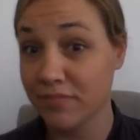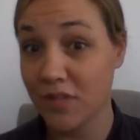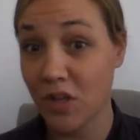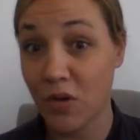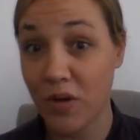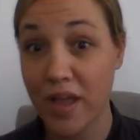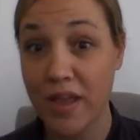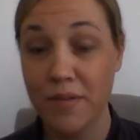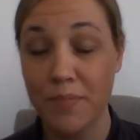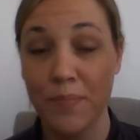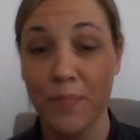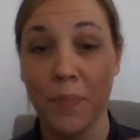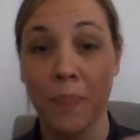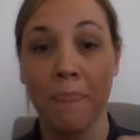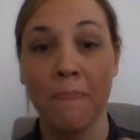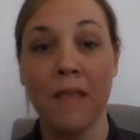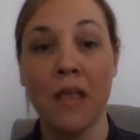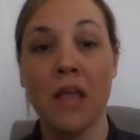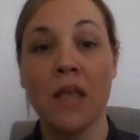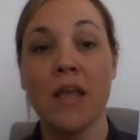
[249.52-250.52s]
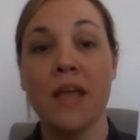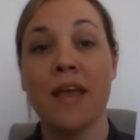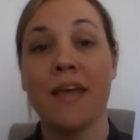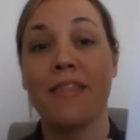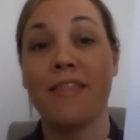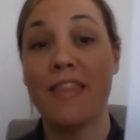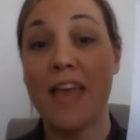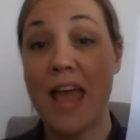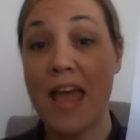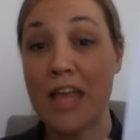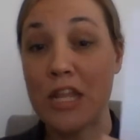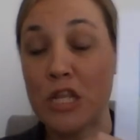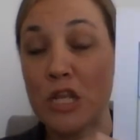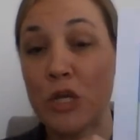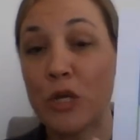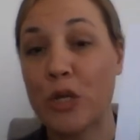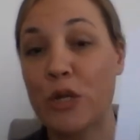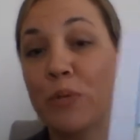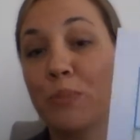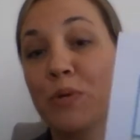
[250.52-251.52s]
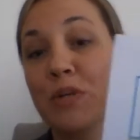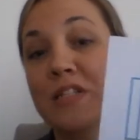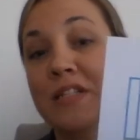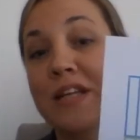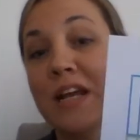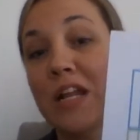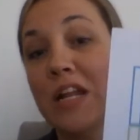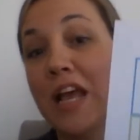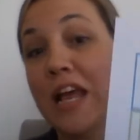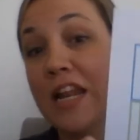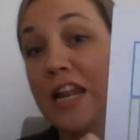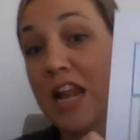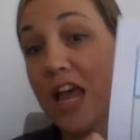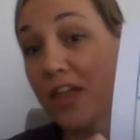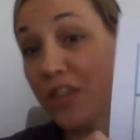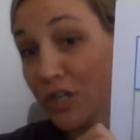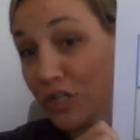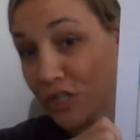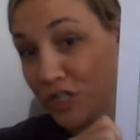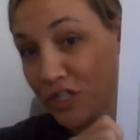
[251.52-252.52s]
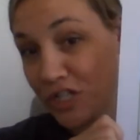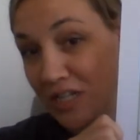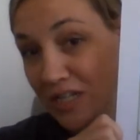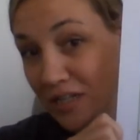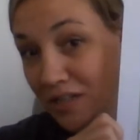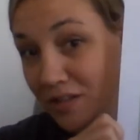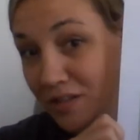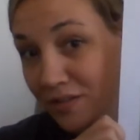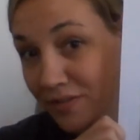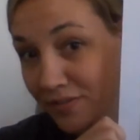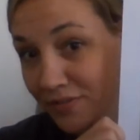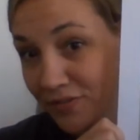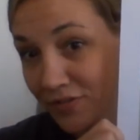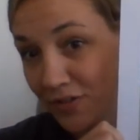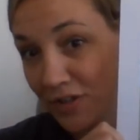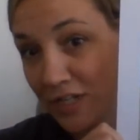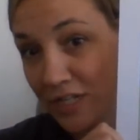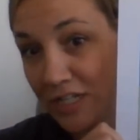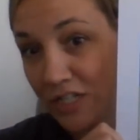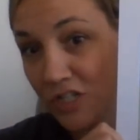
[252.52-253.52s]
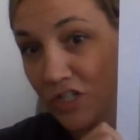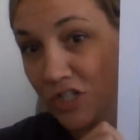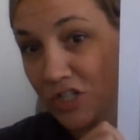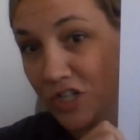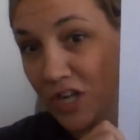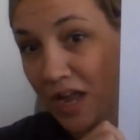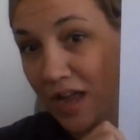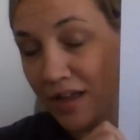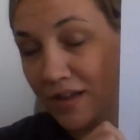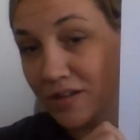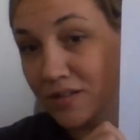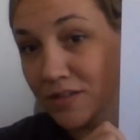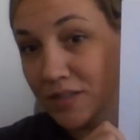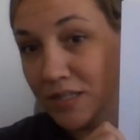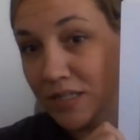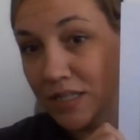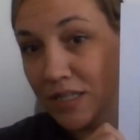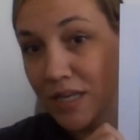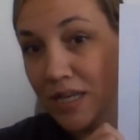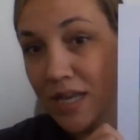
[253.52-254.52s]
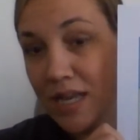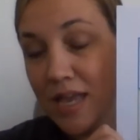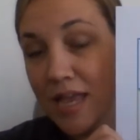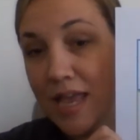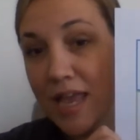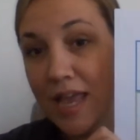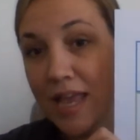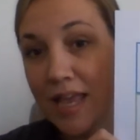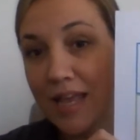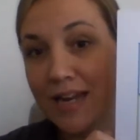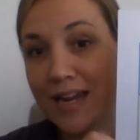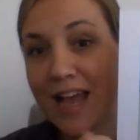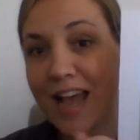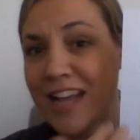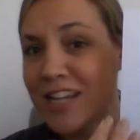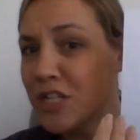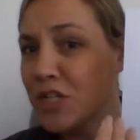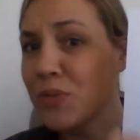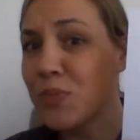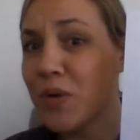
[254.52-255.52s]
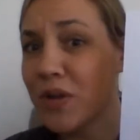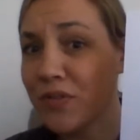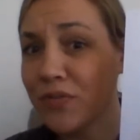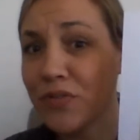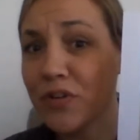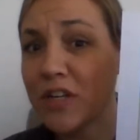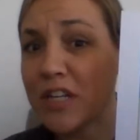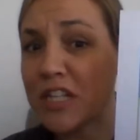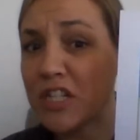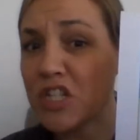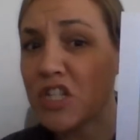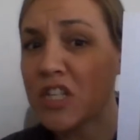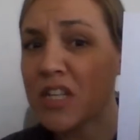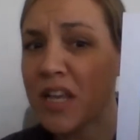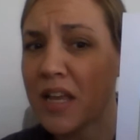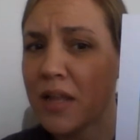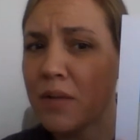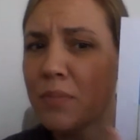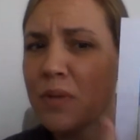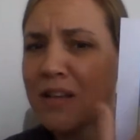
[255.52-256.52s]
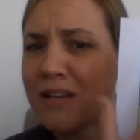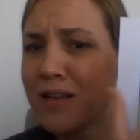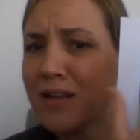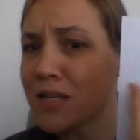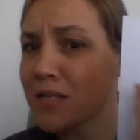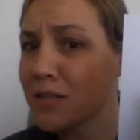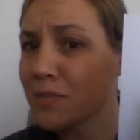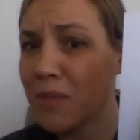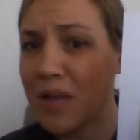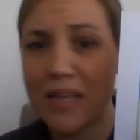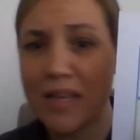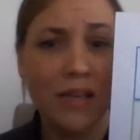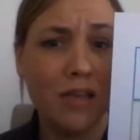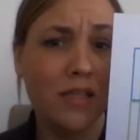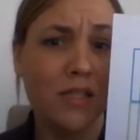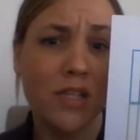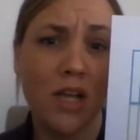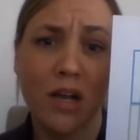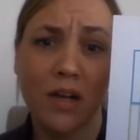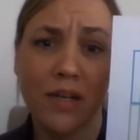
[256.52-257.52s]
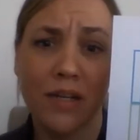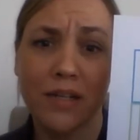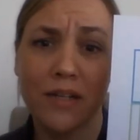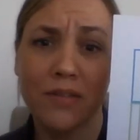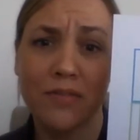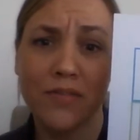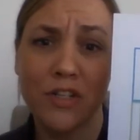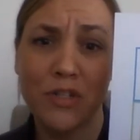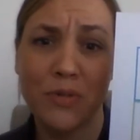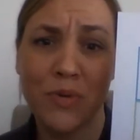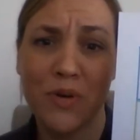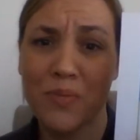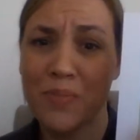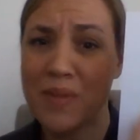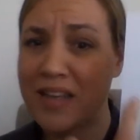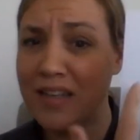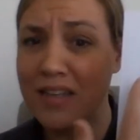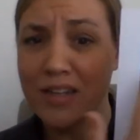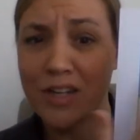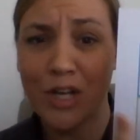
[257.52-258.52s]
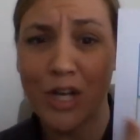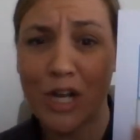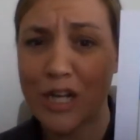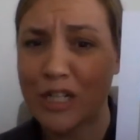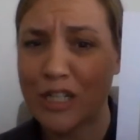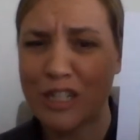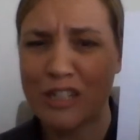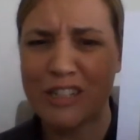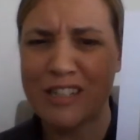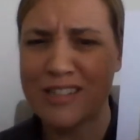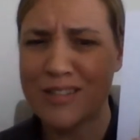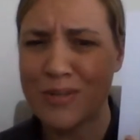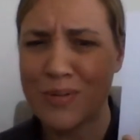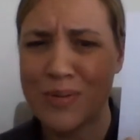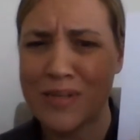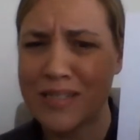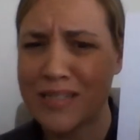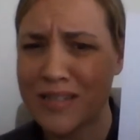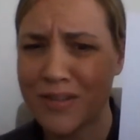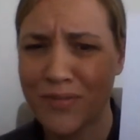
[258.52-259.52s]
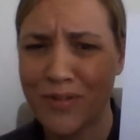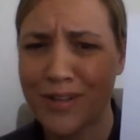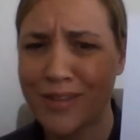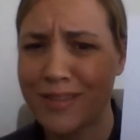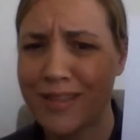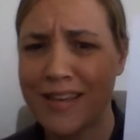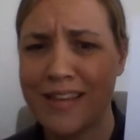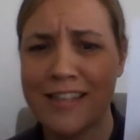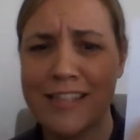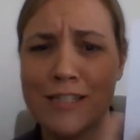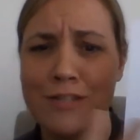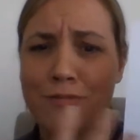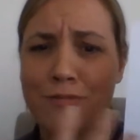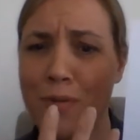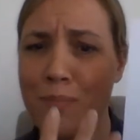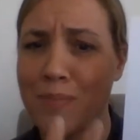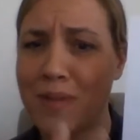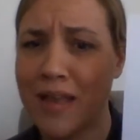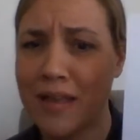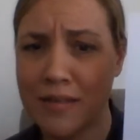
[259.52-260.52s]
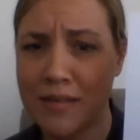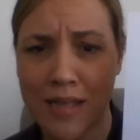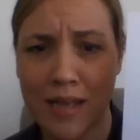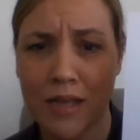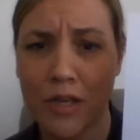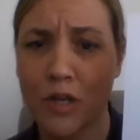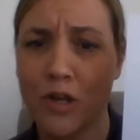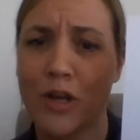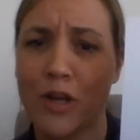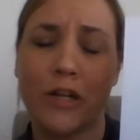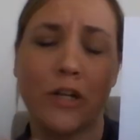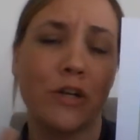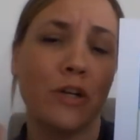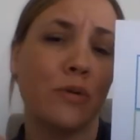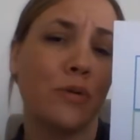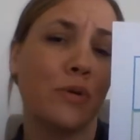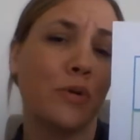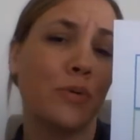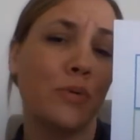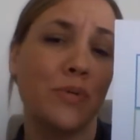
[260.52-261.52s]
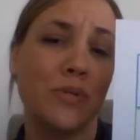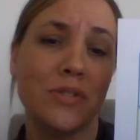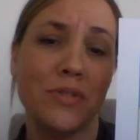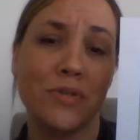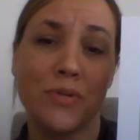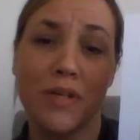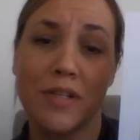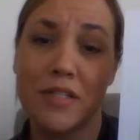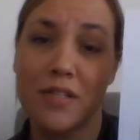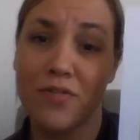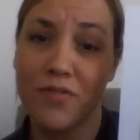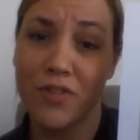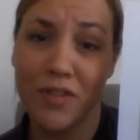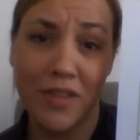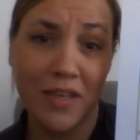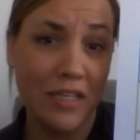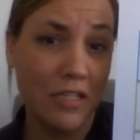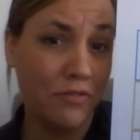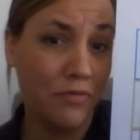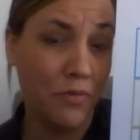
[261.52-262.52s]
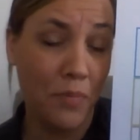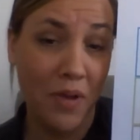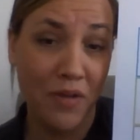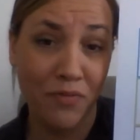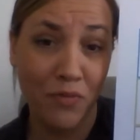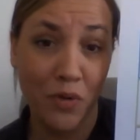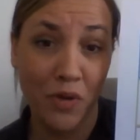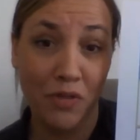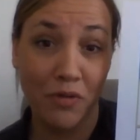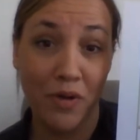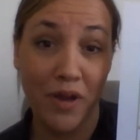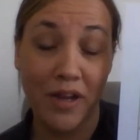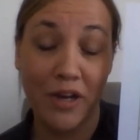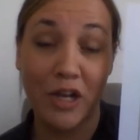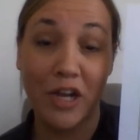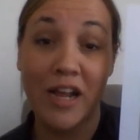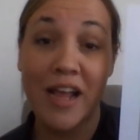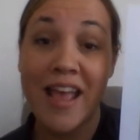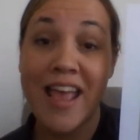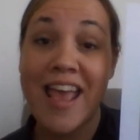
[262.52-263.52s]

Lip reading: Okay? Then you're going to print out another sheet for each child. And I do one for each kid because my kids are individual. My kindergartner is doing different things from my 2nd grader, who is doing different things from my 4th grader.